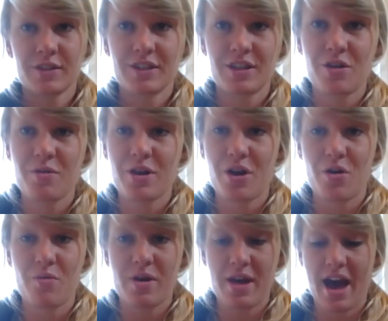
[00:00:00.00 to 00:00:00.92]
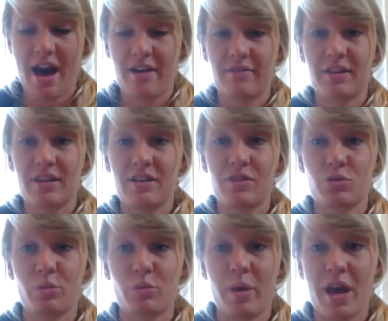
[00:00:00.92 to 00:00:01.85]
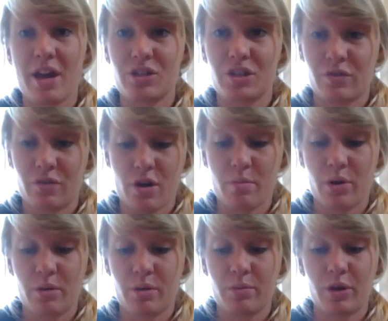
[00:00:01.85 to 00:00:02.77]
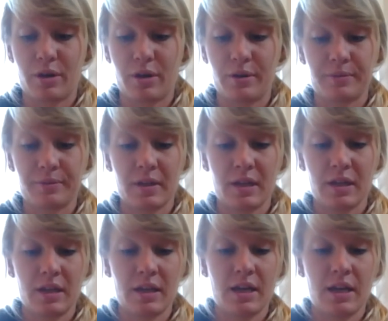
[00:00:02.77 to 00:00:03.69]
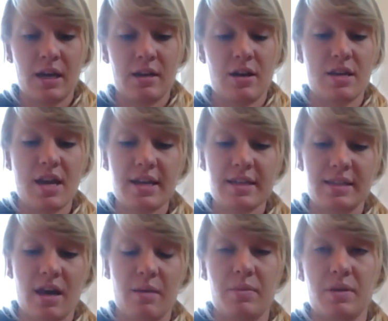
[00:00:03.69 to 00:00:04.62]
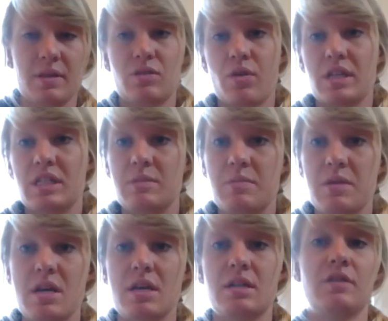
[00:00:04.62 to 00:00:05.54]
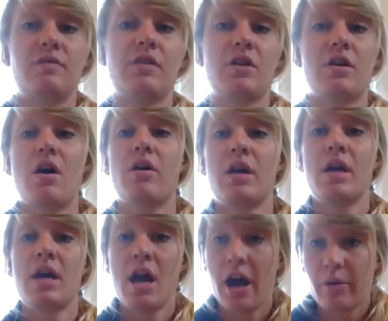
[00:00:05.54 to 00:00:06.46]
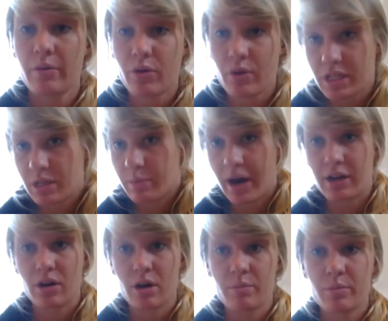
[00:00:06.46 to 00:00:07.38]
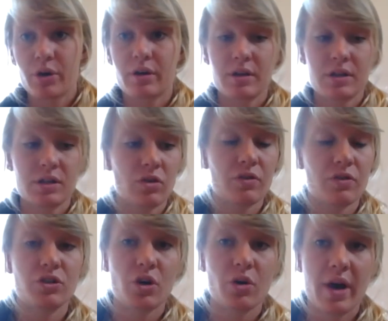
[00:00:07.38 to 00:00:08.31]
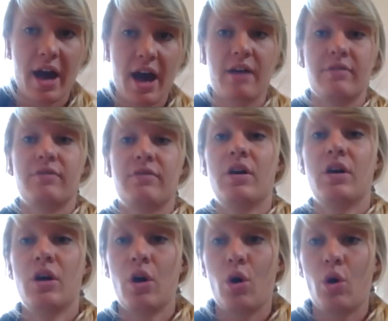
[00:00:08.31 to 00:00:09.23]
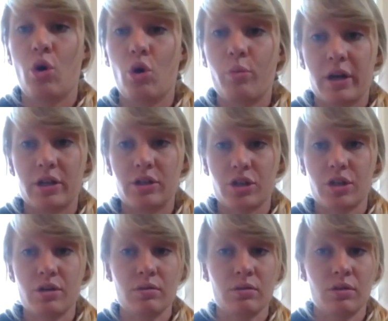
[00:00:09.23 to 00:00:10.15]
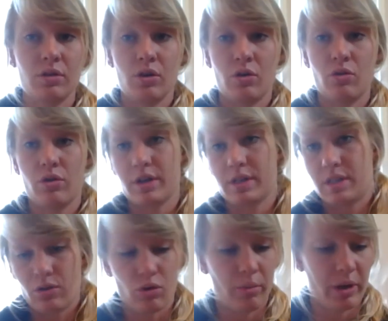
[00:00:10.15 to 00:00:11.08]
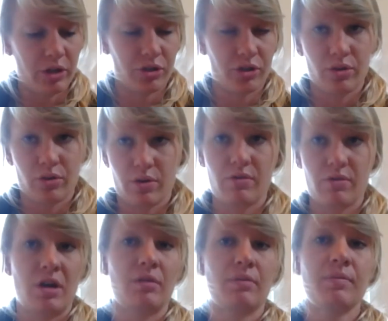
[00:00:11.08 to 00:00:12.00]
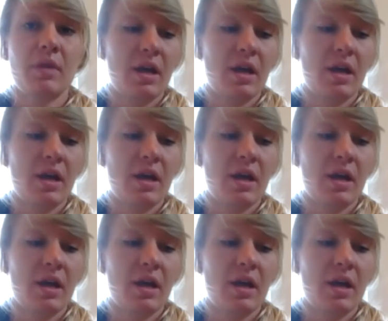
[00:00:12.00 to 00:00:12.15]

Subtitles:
So there we go. We have individual pages for our bird book. Now the next step is going to be to figure out how we're going to bind our book. So if you don't have a hole puncher or a single hole puncher or 3-ring